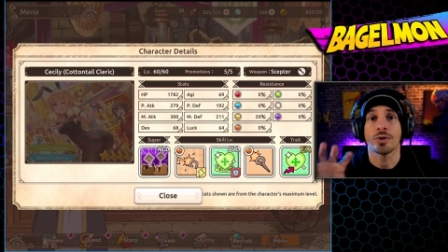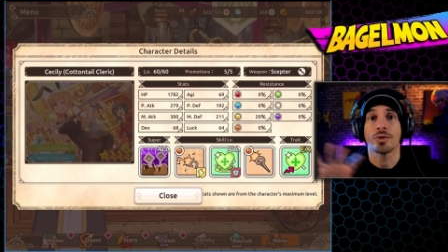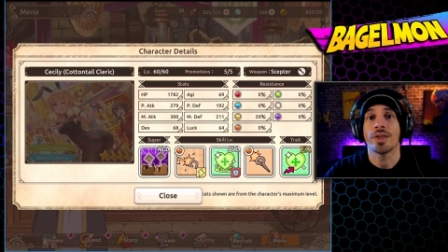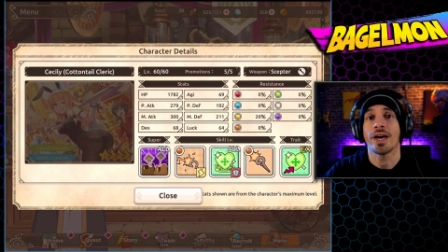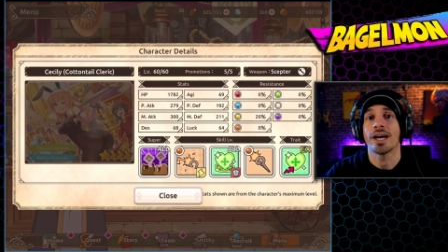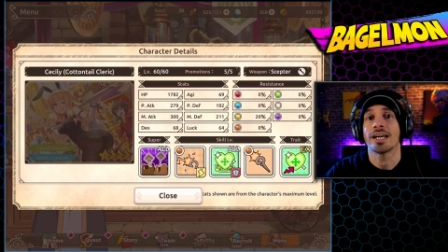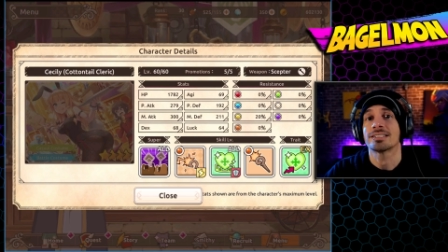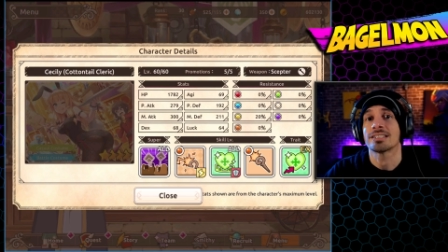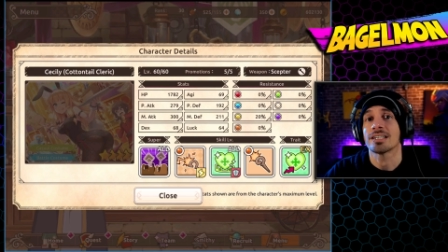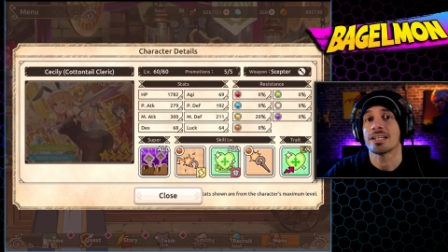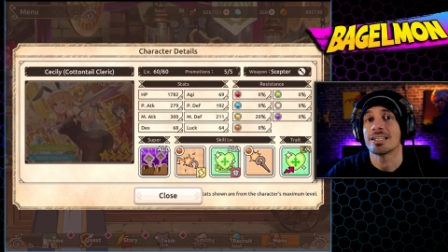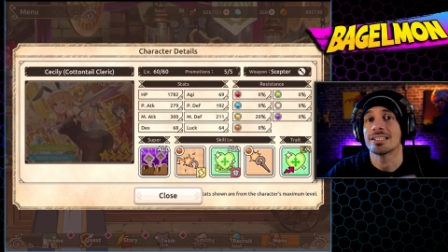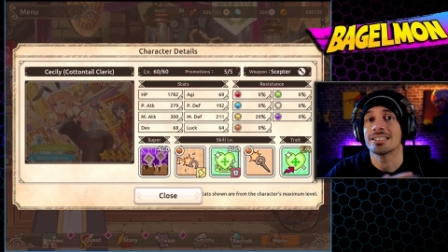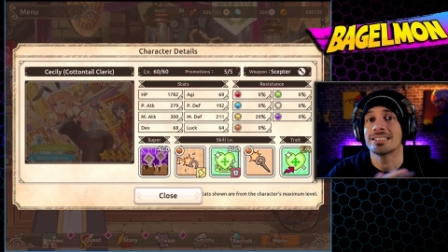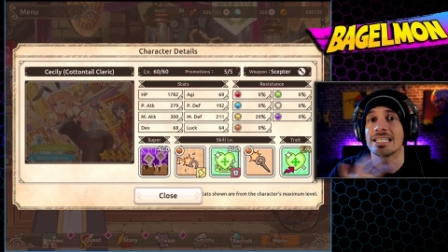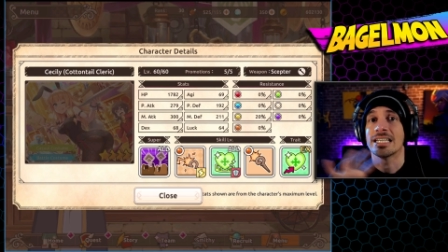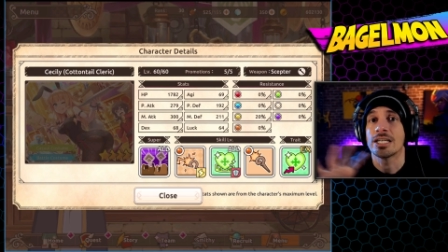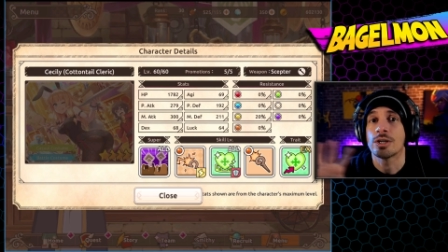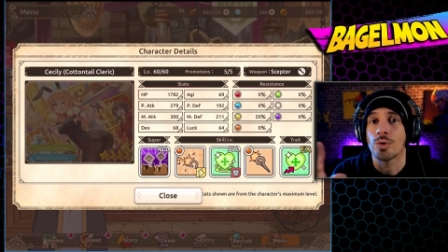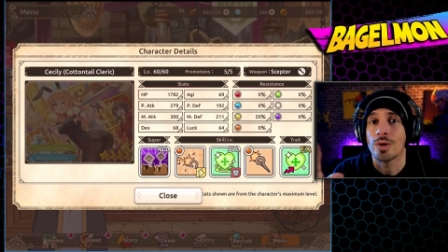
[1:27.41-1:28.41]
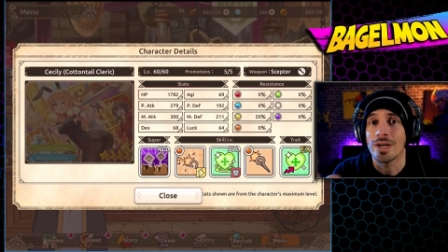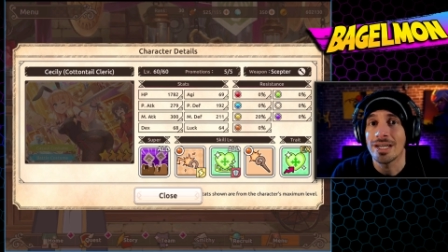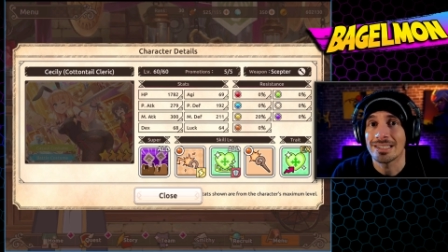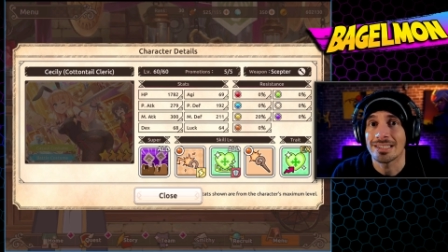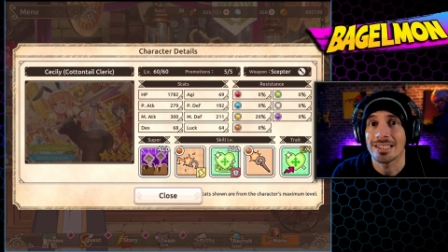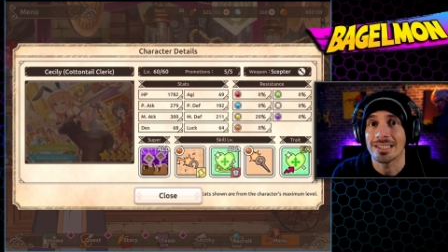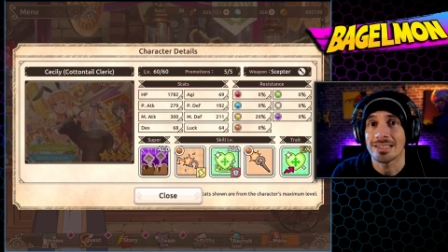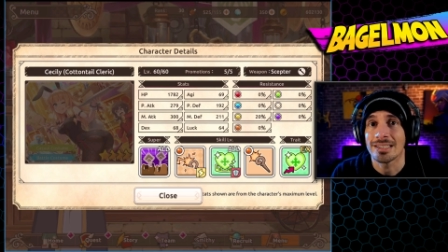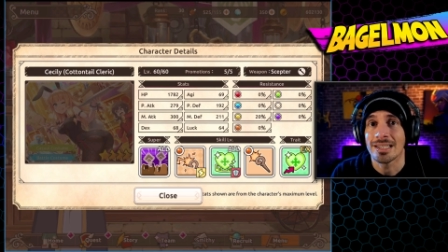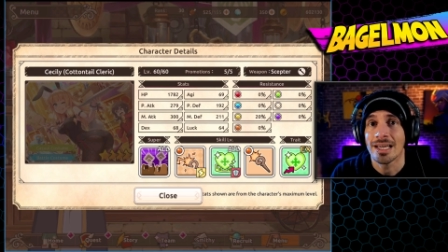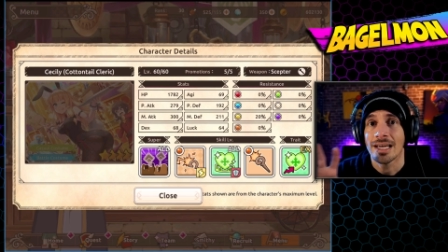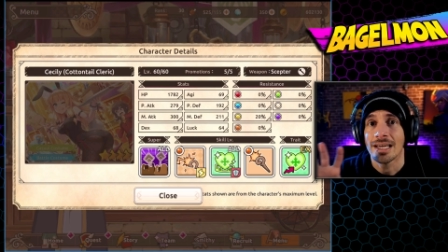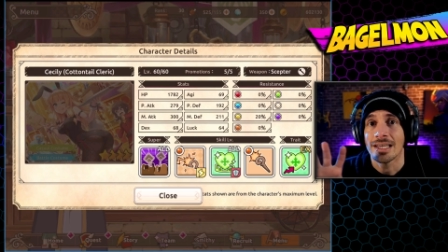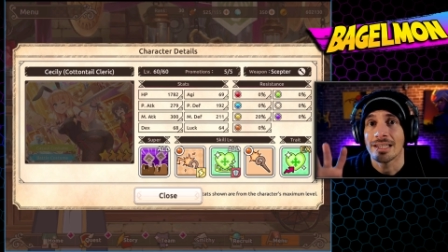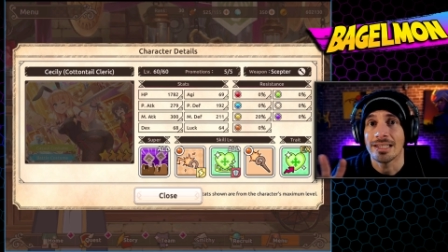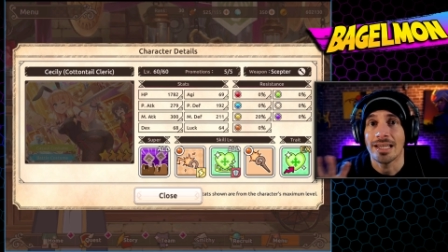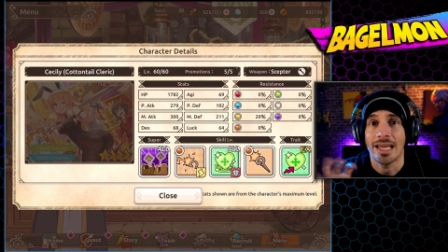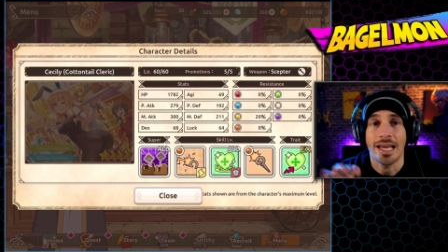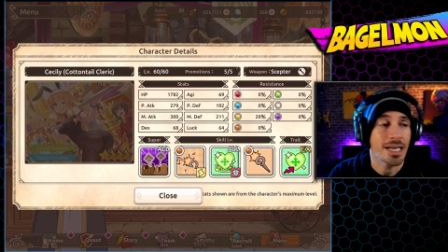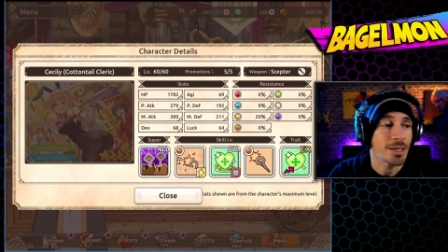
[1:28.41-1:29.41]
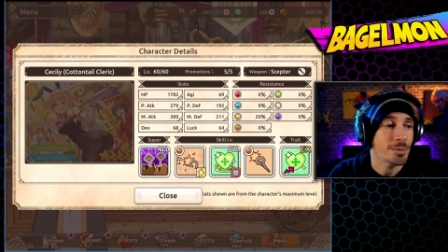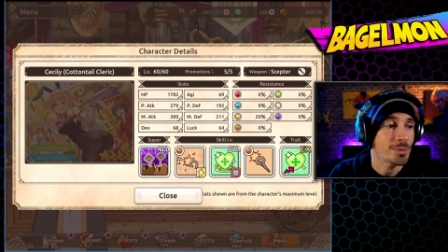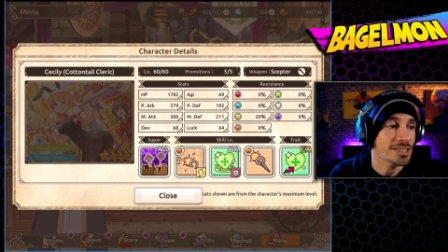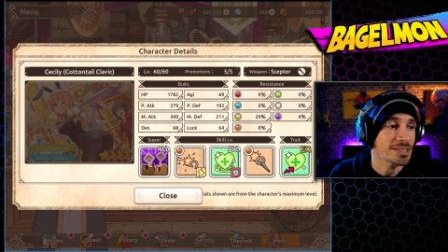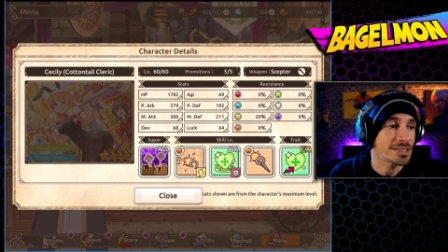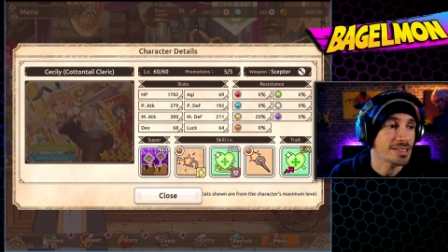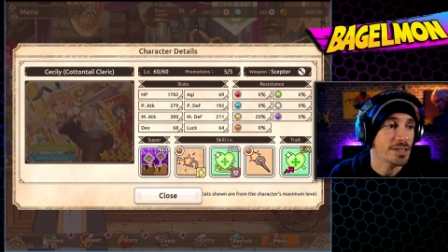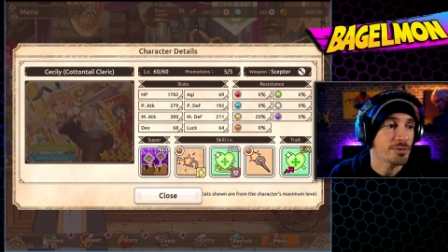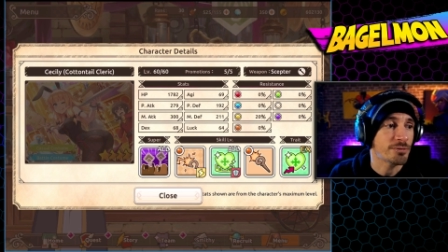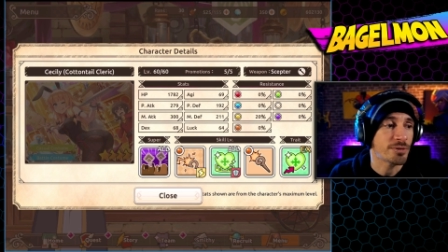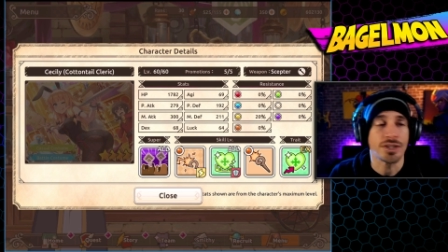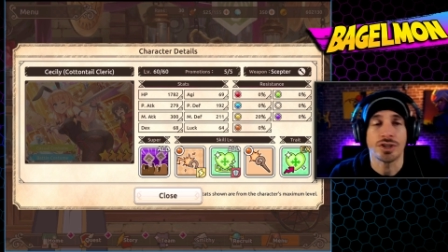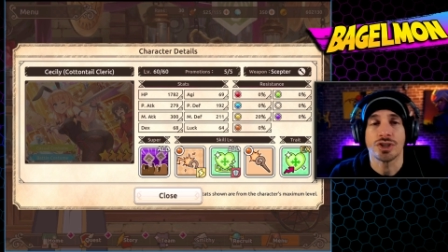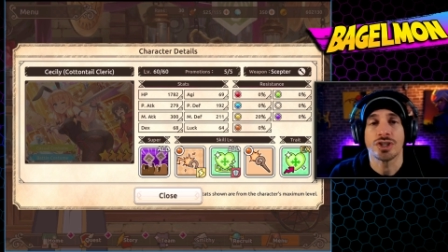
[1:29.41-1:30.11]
that decreases the enemy's defense.